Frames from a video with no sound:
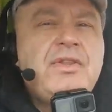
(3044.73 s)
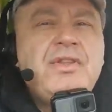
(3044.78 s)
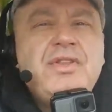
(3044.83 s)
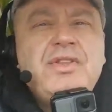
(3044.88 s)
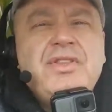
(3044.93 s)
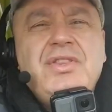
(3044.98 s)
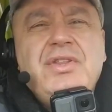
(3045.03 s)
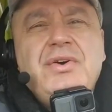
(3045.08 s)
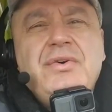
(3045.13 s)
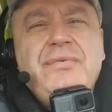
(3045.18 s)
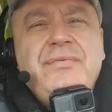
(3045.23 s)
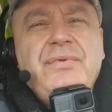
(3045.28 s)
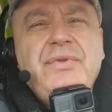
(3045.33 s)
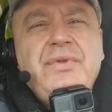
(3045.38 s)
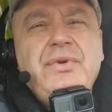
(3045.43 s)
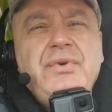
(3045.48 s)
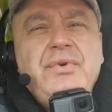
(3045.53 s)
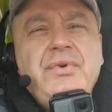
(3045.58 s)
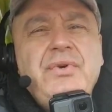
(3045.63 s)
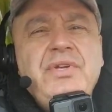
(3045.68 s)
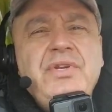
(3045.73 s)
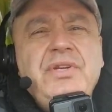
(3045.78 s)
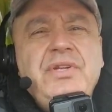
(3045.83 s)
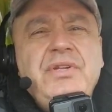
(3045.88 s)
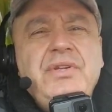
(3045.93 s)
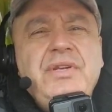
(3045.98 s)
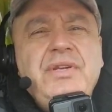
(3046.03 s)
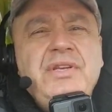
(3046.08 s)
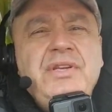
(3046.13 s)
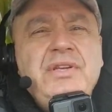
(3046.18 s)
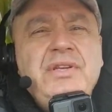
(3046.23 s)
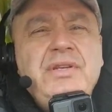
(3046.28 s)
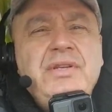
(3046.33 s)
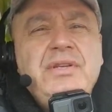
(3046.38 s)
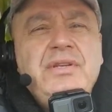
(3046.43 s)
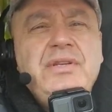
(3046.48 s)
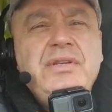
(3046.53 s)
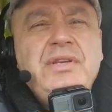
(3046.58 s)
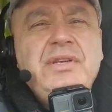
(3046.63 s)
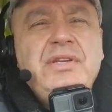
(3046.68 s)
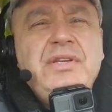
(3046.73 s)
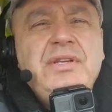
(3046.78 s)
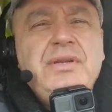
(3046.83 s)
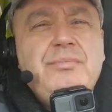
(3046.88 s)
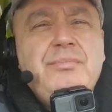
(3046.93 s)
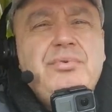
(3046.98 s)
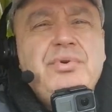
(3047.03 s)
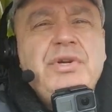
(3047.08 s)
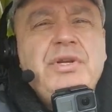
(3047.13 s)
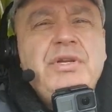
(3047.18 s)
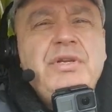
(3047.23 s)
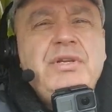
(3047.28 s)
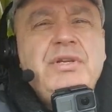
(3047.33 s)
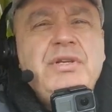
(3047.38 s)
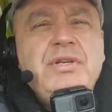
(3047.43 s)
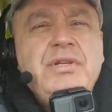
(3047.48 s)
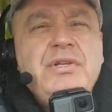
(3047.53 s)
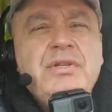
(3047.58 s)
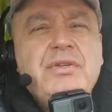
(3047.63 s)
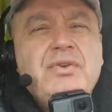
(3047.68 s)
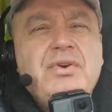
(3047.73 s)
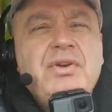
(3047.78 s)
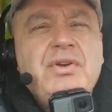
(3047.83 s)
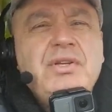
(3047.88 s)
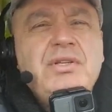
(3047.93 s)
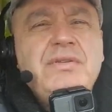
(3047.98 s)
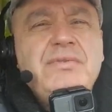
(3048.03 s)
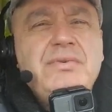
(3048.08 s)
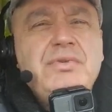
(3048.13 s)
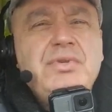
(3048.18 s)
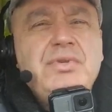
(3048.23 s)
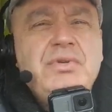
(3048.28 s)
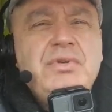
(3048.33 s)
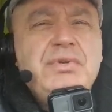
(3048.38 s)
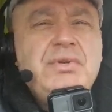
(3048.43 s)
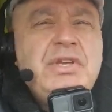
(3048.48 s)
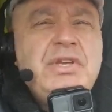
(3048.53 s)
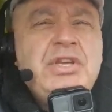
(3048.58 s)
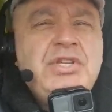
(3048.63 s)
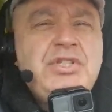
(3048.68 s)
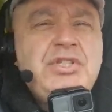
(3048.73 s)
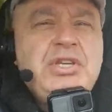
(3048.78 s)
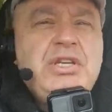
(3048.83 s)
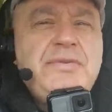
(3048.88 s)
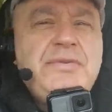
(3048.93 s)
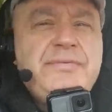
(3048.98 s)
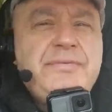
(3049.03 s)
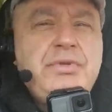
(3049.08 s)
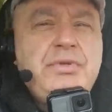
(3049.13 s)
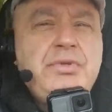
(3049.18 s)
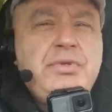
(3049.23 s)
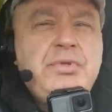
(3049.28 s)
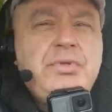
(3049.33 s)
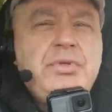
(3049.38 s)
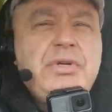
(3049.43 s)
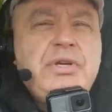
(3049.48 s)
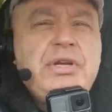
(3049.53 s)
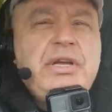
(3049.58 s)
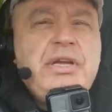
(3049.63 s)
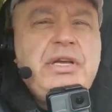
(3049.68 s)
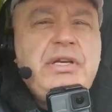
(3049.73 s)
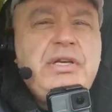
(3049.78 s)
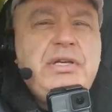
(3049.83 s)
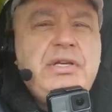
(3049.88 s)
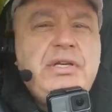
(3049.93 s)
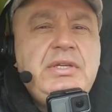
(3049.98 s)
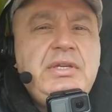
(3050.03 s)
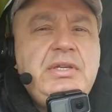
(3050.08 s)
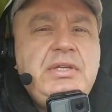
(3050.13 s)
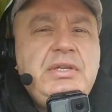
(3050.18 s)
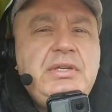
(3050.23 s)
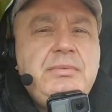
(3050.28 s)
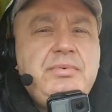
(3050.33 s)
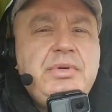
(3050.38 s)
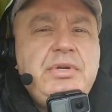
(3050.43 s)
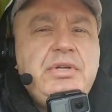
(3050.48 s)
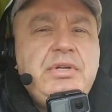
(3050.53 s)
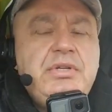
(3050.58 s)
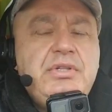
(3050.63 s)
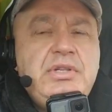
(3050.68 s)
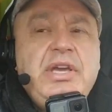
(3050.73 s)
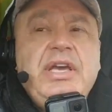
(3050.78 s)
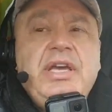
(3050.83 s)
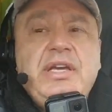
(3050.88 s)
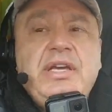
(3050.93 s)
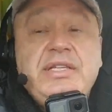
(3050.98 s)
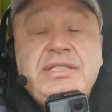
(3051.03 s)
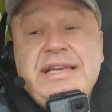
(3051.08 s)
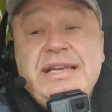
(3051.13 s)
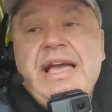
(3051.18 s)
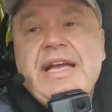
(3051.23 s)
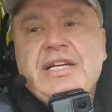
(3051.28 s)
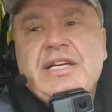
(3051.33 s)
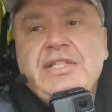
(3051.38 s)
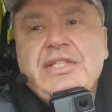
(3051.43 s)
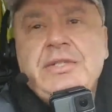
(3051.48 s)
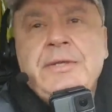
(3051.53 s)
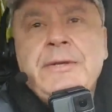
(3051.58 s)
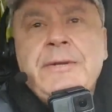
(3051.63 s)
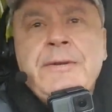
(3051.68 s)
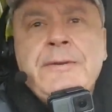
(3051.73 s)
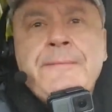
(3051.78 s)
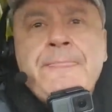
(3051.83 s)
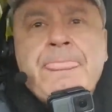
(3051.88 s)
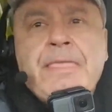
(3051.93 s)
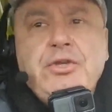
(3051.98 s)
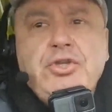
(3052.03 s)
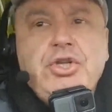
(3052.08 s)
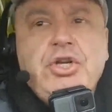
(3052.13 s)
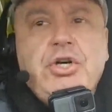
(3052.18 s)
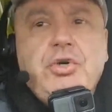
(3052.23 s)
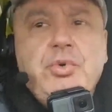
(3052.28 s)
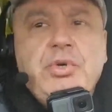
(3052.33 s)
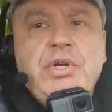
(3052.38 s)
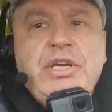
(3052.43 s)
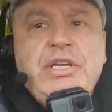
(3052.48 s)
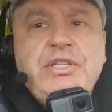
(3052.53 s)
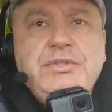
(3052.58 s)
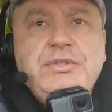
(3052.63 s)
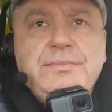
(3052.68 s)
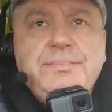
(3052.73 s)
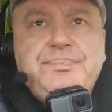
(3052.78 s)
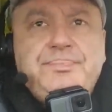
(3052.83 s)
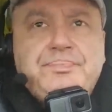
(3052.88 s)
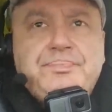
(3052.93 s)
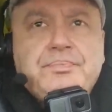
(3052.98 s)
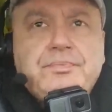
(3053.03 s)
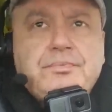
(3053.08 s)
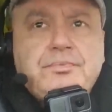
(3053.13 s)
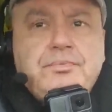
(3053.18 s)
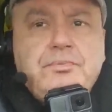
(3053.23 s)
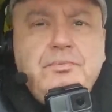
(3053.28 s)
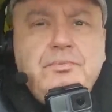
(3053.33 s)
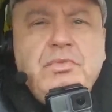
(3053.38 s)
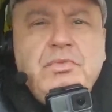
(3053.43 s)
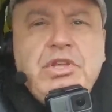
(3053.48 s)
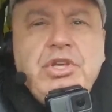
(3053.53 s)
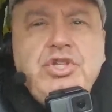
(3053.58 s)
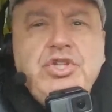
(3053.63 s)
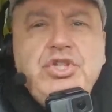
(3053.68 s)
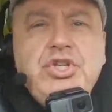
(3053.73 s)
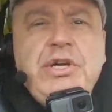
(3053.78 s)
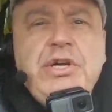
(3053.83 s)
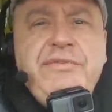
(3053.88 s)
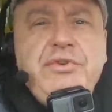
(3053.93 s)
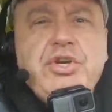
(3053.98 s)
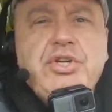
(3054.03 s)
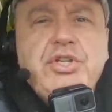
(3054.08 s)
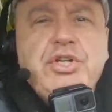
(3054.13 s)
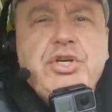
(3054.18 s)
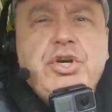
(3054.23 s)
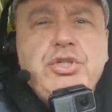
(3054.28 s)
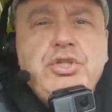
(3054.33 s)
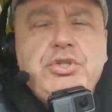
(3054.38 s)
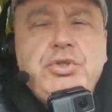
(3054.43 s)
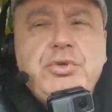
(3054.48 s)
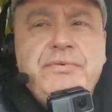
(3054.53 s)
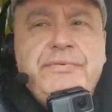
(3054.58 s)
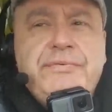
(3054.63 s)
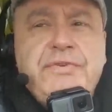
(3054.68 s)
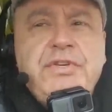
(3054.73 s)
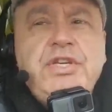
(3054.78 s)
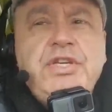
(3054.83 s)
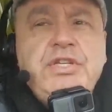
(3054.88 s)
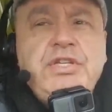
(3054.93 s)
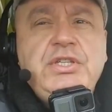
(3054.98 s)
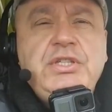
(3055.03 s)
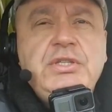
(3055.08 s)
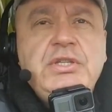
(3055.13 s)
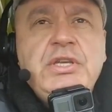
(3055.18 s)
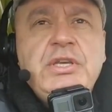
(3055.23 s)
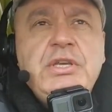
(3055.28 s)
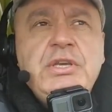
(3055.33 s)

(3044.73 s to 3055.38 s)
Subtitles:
the fuel and the idiot break and kindness for Jojo. Just fuel at idiot break. Yeah, exactly. And if you're gonna go to a feed,